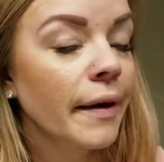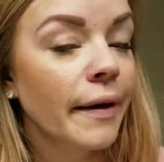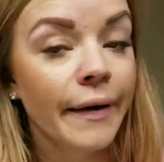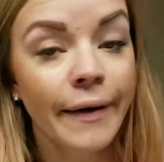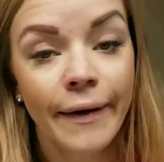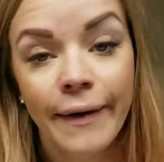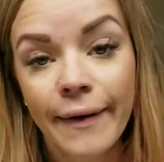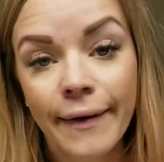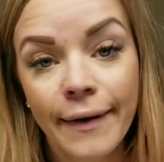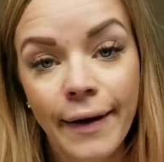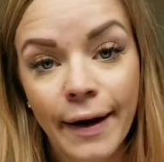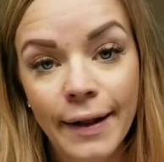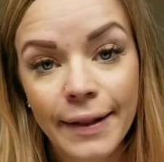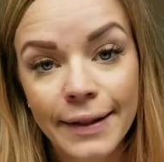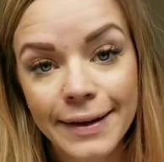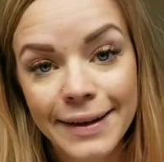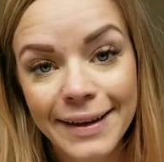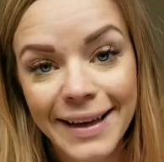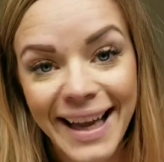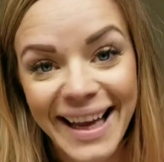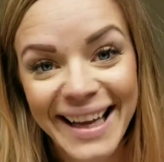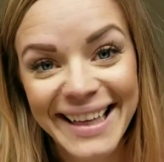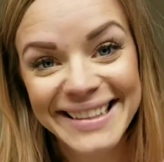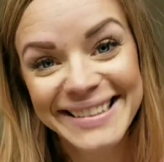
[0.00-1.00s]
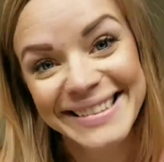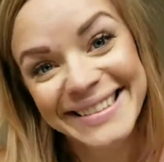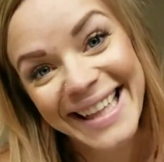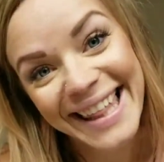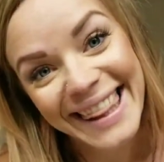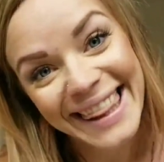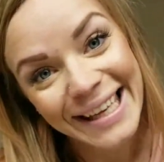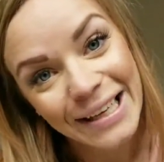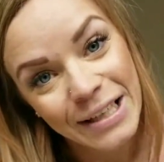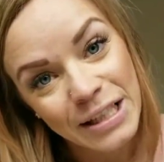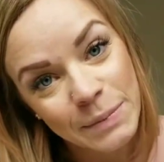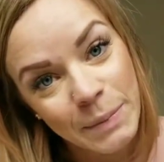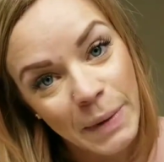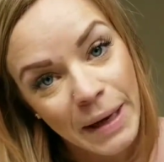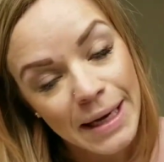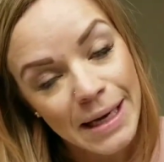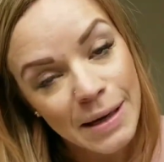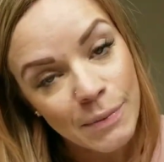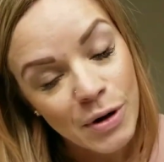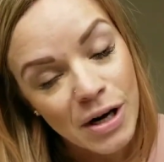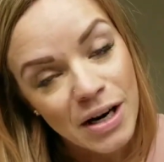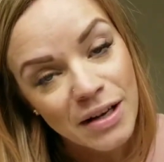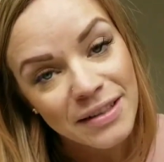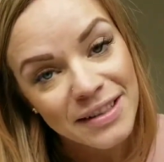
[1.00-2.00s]
Call it a day. There's my
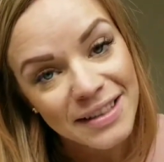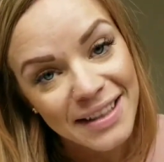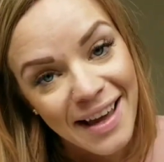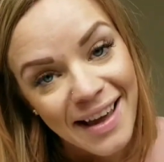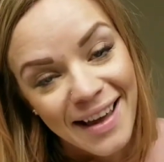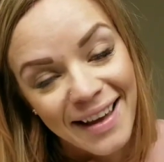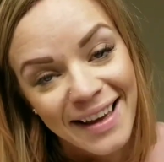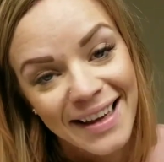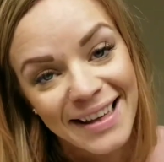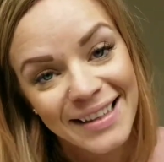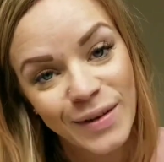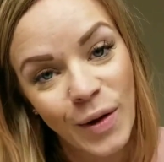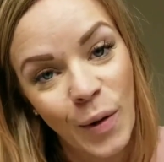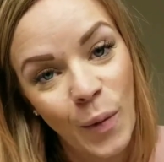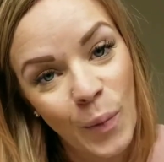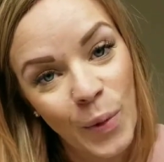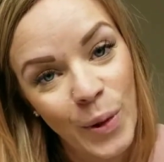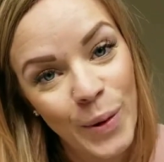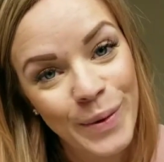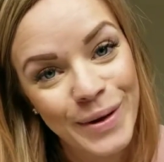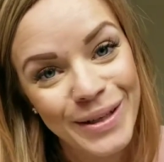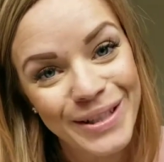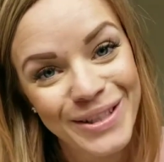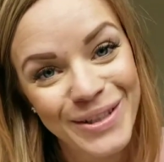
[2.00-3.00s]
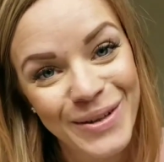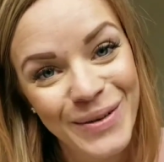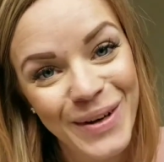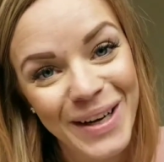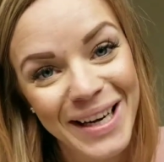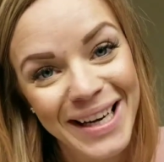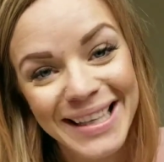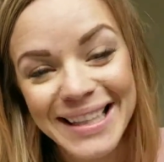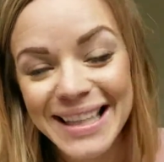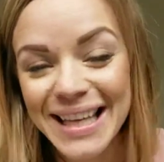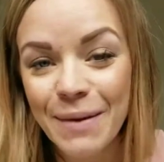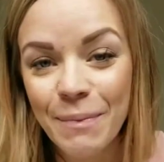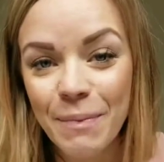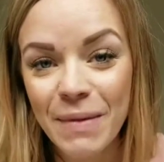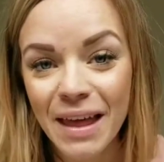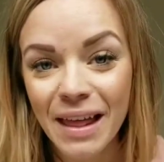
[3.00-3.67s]
eyebrows, guys. Hope you enjoyed. Give me a